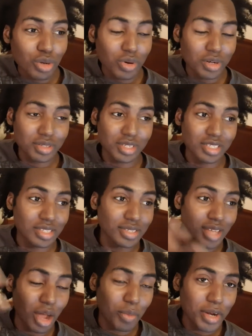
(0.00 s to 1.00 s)
Or since
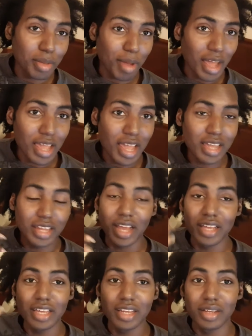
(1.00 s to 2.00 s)
it's already my hair, can
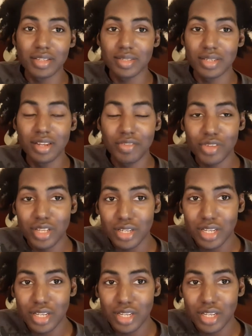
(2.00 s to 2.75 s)
I get a significant